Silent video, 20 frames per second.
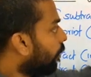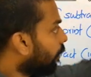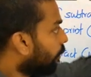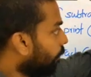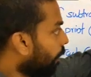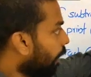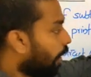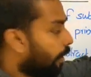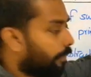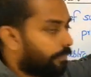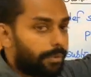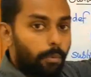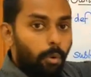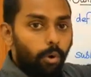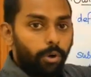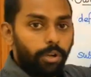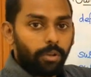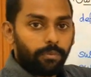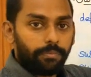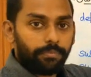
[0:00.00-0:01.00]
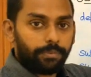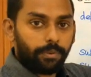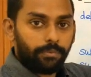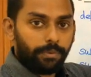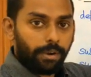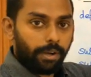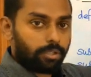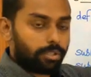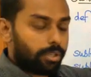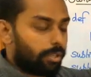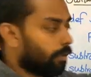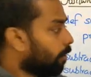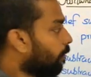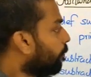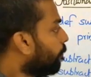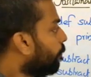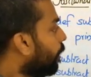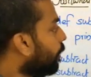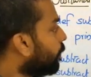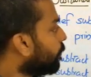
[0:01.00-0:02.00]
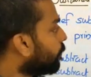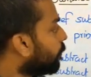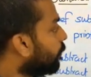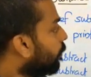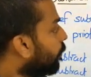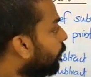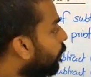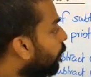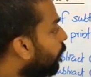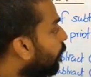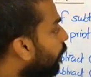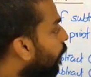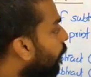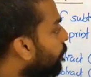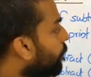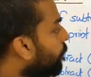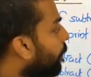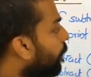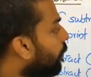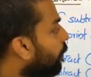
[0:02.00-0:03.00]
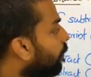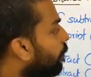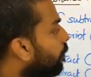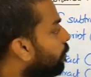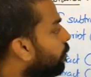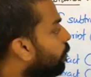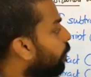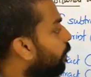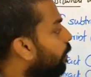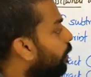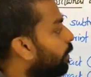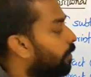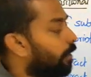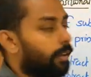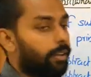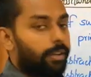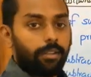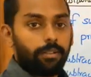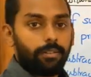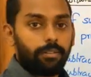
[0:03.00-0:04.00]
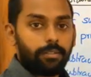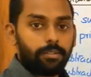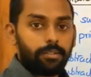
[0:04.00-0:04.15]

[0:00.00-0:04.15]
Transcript: we'll have the body of the function plus f1 20 30.